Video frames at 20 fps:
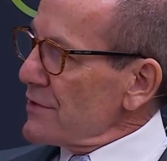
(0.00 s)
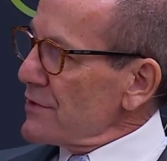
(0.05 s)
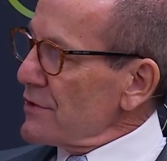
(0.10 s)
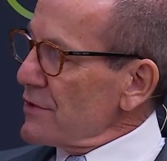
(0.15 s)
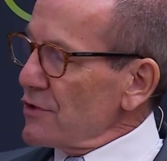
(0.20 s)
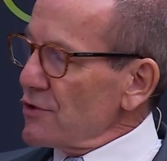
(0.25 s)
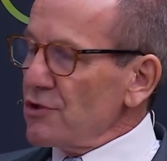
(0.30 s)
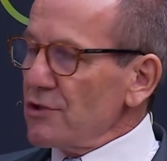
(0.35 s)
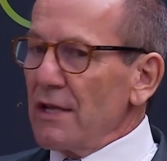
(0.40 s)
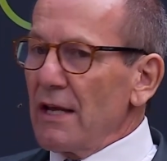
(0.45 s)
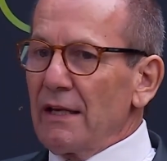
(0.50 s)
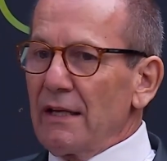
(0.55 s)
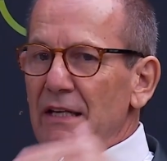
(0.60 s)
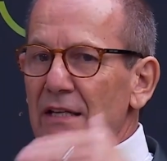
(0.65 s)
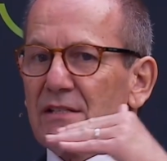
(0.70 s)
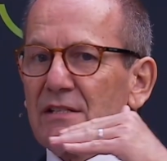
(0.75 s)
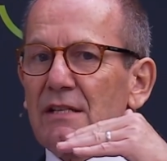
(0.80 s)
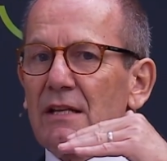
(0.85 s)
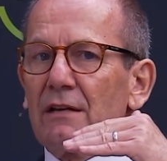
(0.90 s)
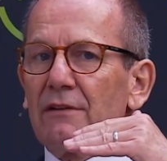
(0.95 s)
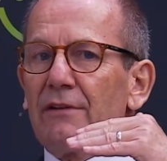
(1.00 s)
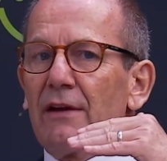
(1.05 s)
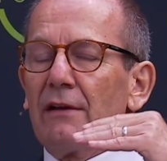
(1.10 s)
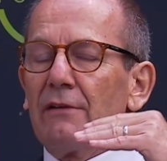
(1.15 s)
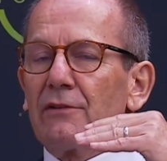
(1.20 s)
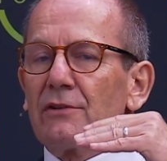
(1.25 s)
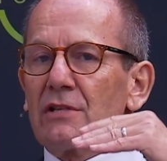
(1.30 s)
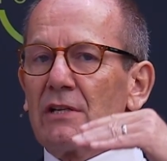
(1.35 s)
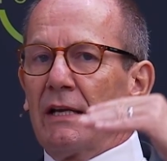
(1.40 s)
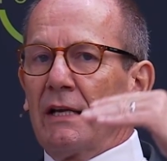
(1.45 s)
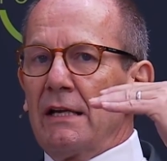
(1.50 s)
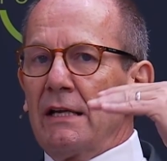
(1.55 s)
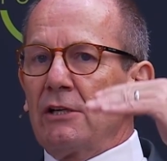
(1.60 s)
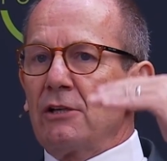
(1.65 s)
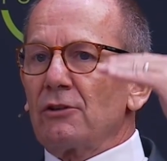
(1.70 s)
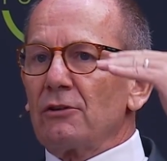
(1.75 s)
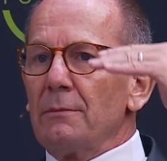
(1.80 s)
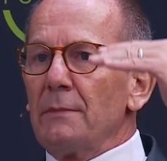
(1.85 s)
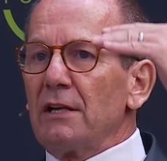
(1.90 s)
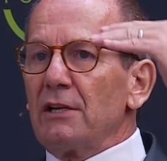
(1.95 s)
such that instead of having to
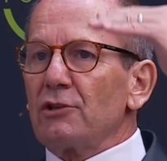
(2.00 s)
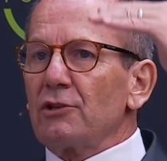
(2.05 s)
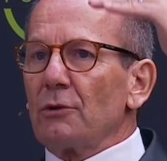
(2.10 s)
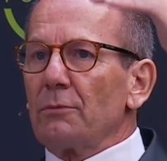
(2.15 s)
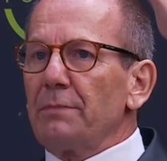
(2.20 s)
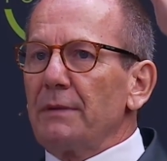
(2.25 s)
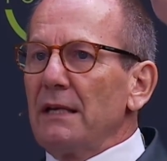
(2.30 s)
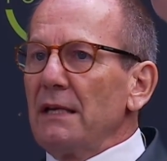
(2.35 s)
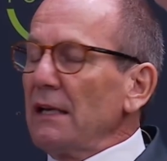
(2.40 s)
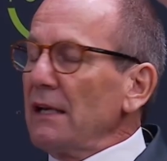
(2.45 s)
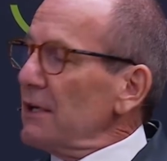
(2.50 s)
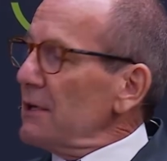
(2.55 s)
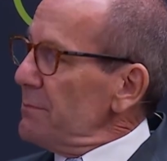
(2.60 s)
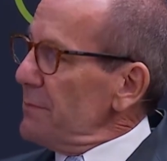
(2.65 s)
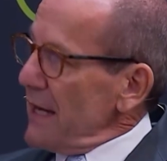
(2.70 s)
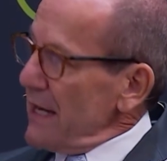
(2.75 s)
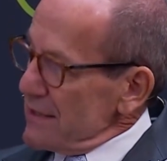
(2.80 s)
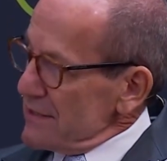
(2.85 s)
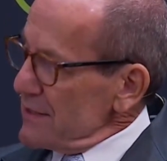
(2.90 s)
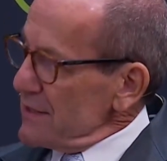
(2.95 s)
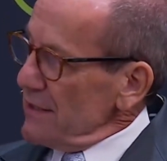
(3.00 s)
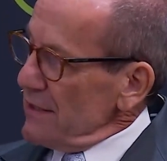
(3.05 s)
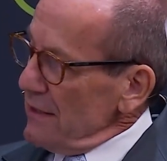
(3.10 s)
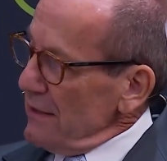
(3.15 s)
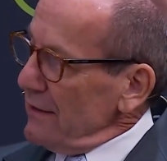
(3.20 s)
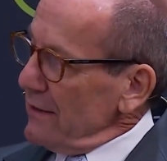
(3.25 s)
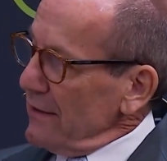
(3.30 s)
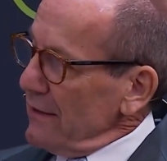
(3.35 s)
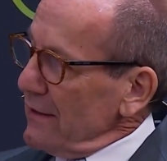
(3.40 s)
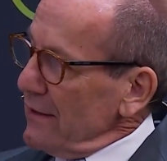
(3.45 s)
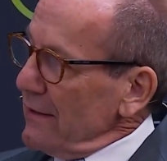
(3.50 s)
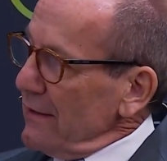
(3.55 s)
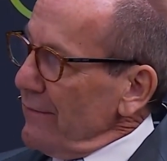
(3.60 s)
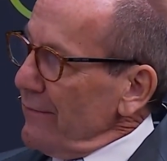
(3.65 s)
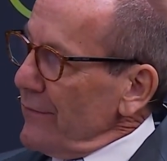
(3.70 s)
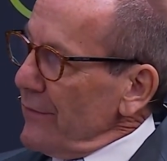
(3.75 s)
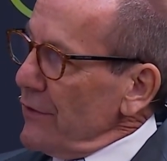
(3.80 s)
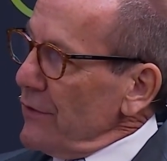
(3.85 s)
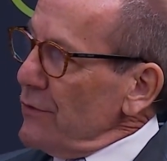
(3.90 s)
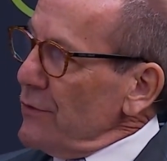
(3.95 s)
increment your peak capacity,
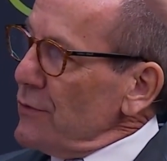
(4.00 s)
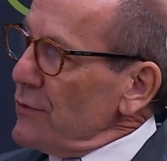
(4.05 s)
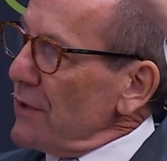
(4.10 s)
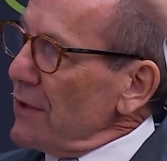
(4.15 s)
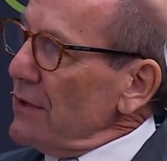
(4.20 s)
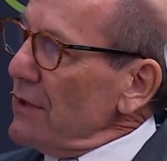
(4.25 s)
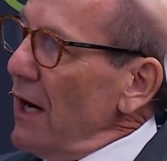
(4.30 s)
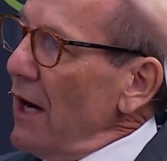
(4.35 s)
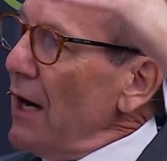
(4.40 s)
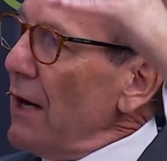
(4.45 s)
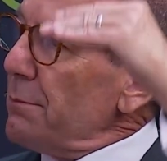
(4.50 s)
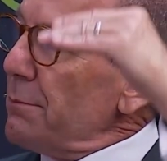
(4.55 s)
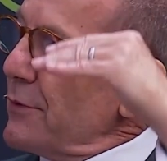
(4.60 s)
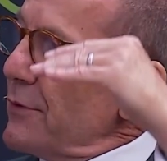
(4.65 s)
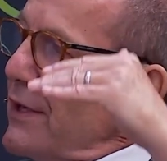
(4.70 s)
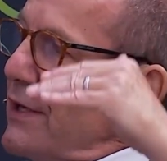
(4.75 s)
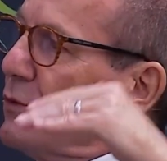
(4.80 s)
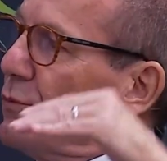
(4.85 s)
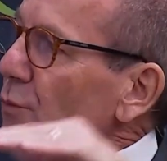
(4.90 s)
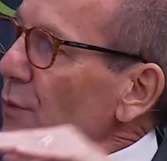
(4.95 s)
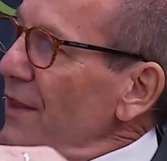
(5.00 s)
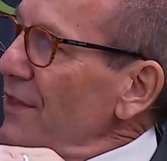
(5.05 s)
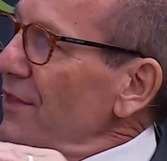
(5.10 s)
you can operate